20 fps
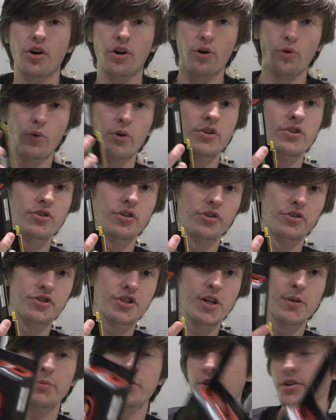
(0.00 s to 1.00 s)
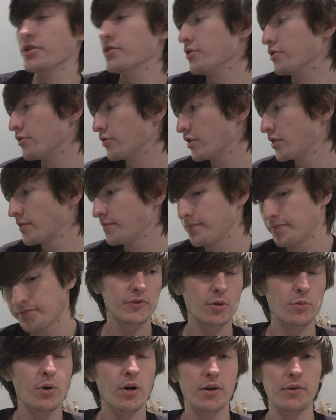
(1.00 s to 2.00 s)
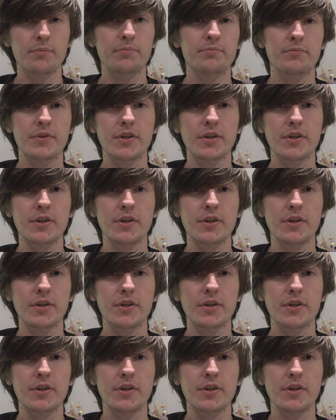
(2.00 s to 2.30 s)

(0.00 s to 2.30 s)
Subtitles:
original GPU. Well,